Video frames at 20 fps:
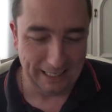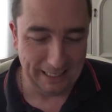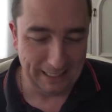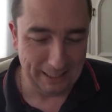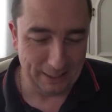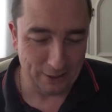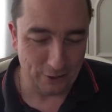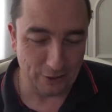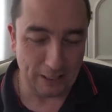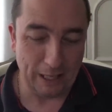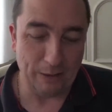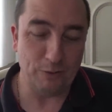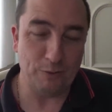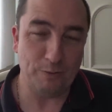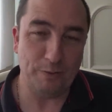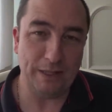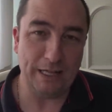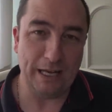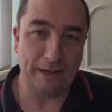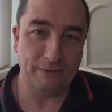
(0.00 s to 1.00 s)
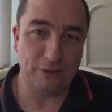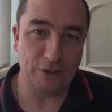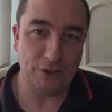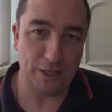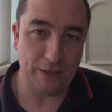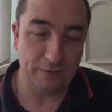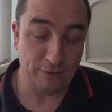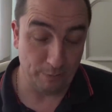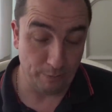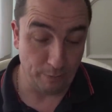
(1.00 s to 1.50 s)
So that would be the
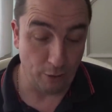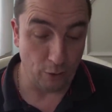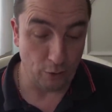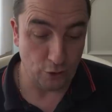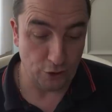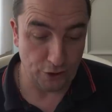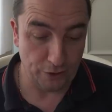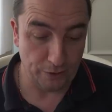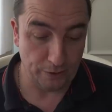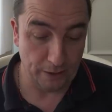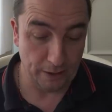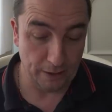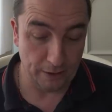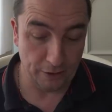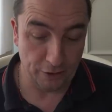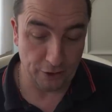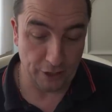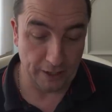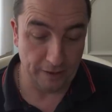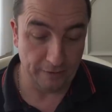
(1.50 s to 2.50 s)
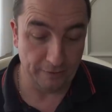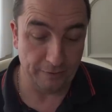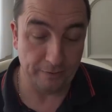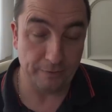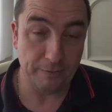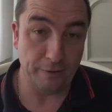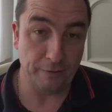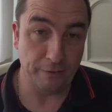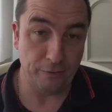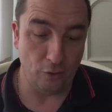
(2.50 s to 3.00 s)
aftershaves and post-shave,
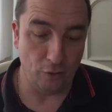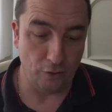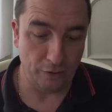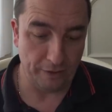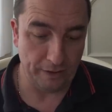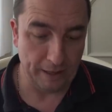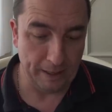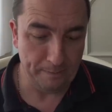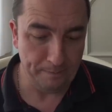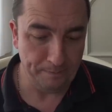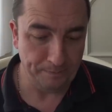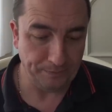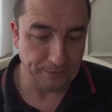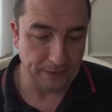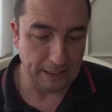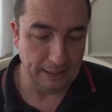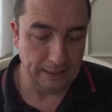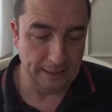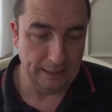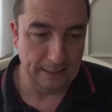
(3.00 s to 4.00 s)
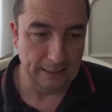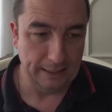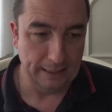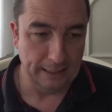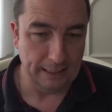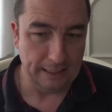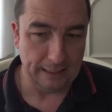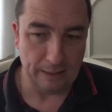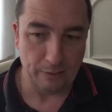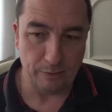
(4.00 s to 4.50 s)
the 4 of them.
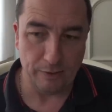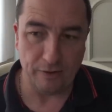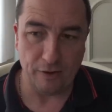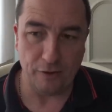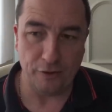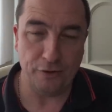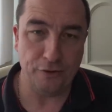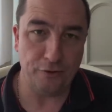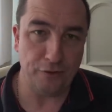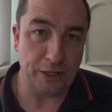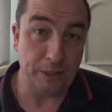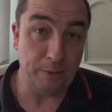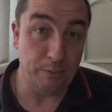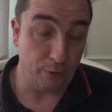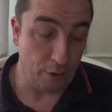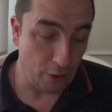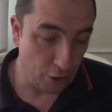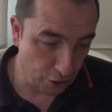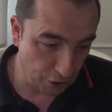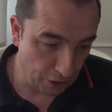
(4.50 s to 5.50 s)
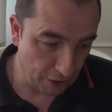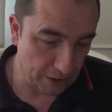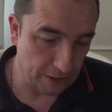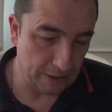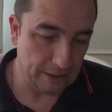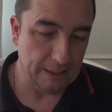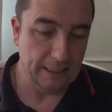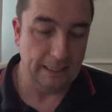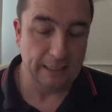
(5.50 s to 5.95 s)
And then we've got three brushes.